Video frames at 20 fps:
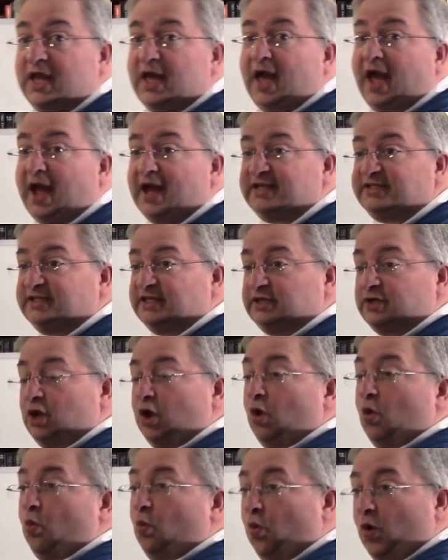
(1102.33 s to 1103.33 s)
I did
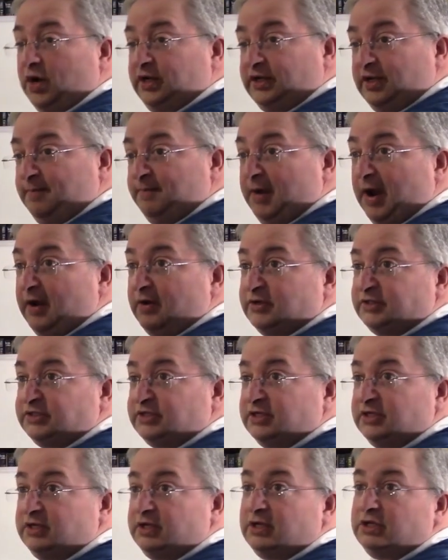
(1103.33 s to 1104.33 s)
one
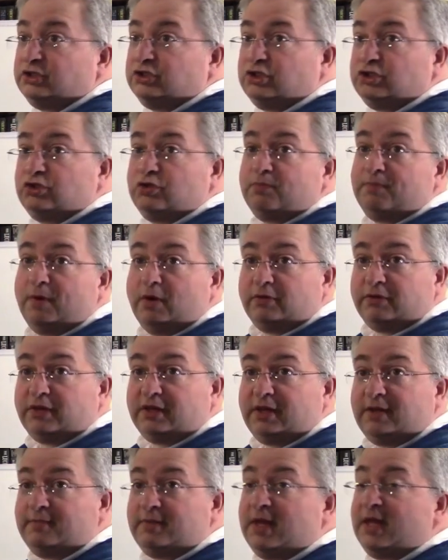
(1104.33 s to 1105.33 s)
comparison to do both of
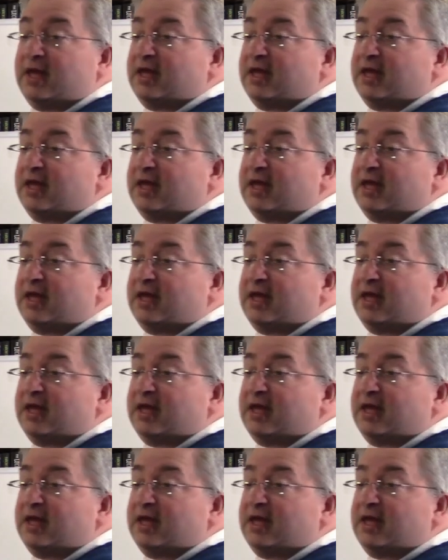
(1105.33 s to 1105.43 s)
them,